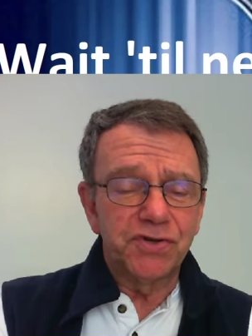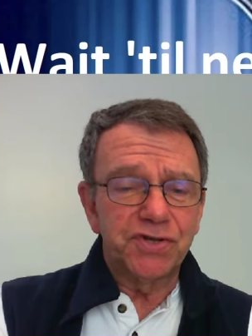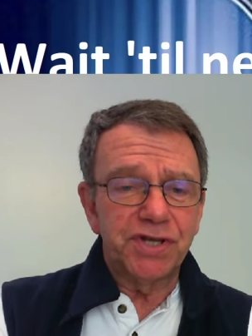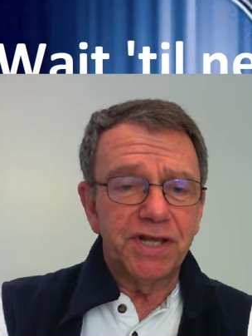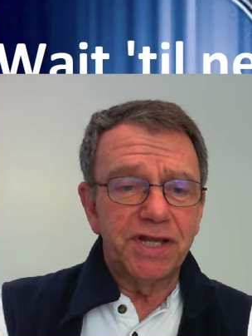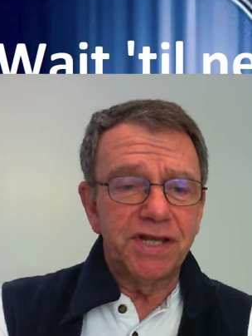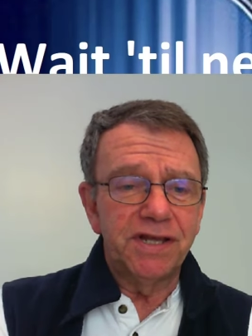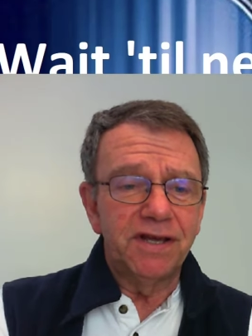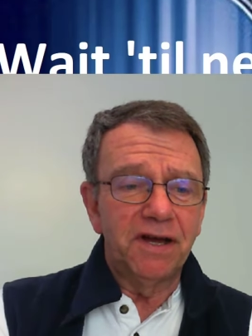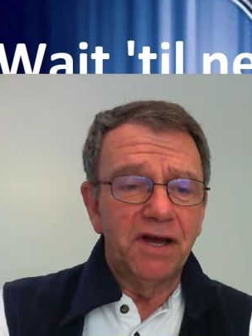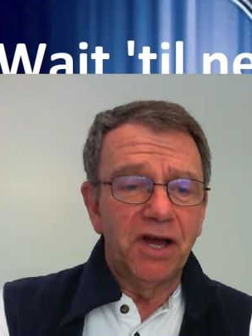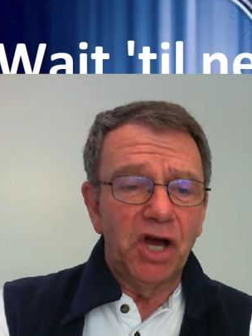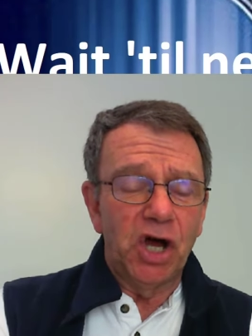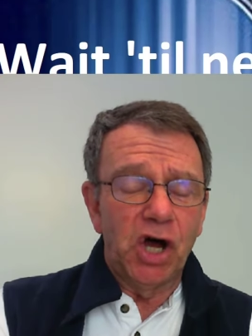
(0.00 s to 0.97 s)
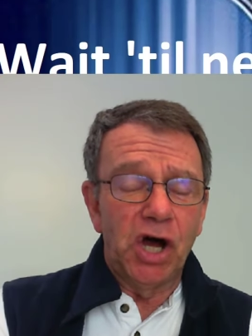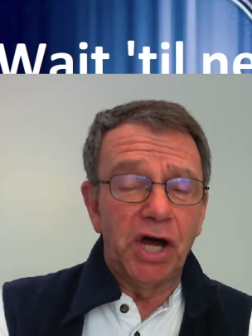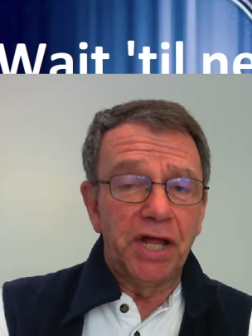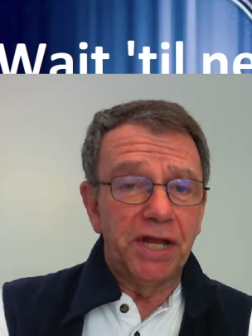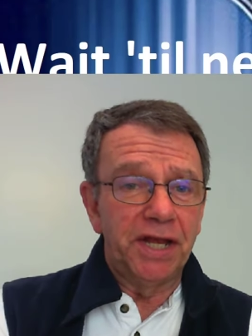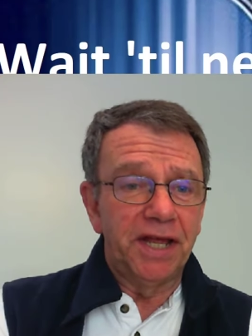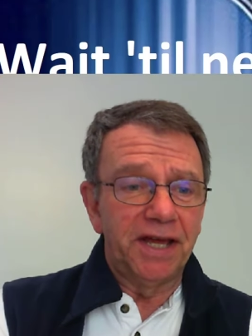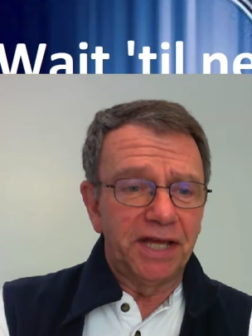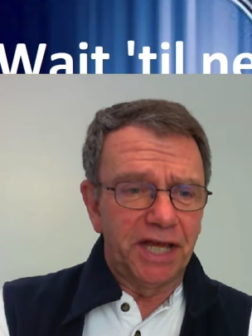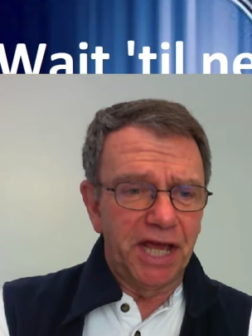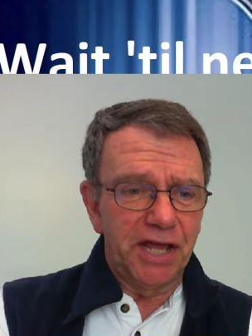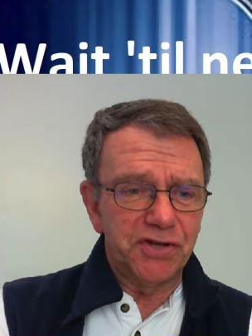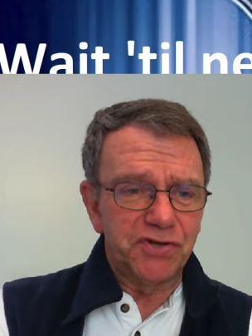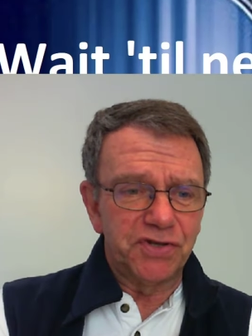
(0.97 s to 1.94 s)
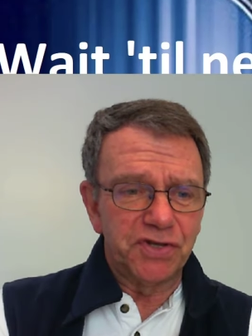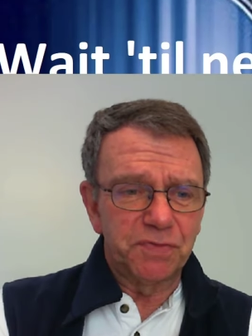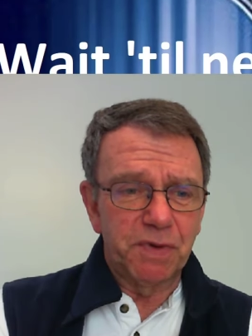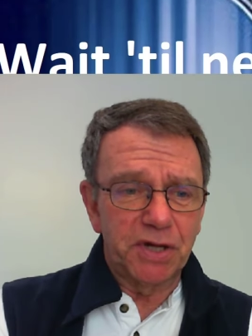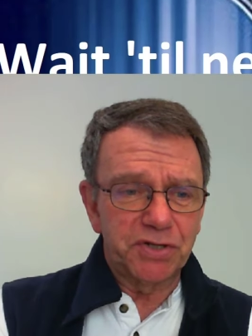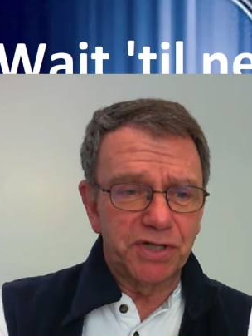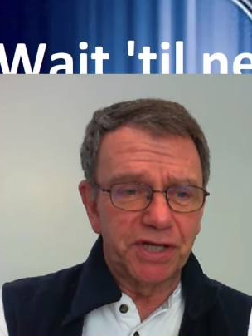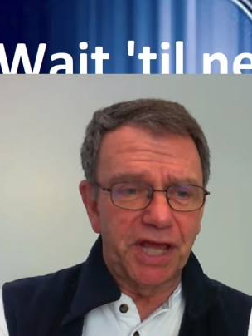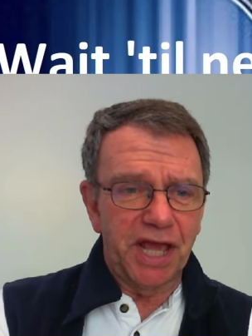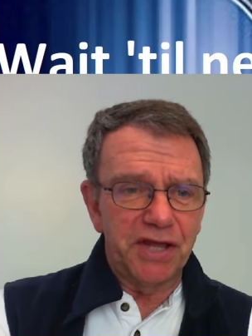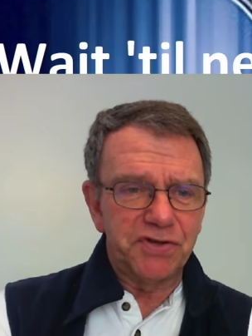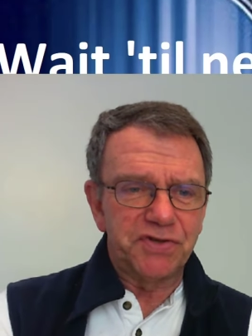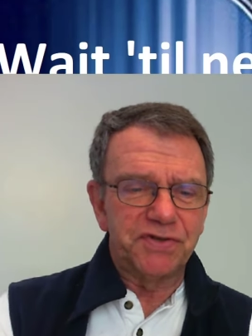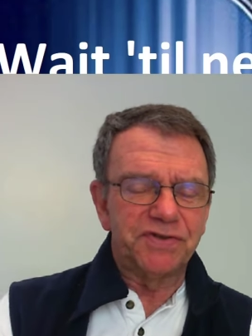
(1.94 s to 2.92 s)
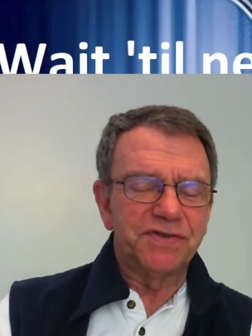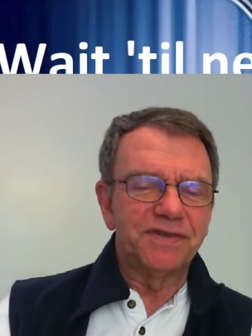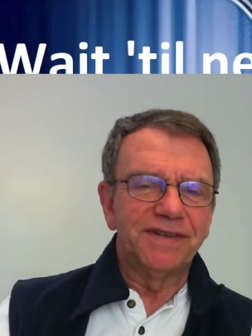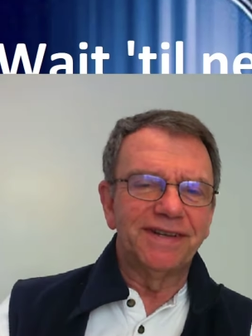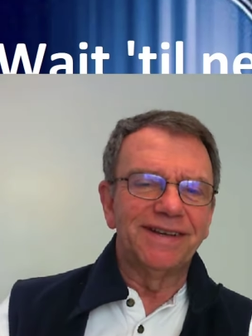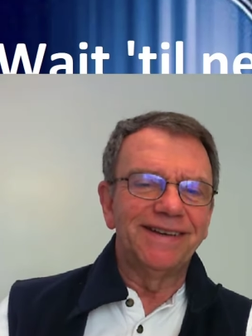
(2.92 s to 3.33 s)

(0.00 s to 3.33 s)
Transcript: jersey on occasion, special occasions.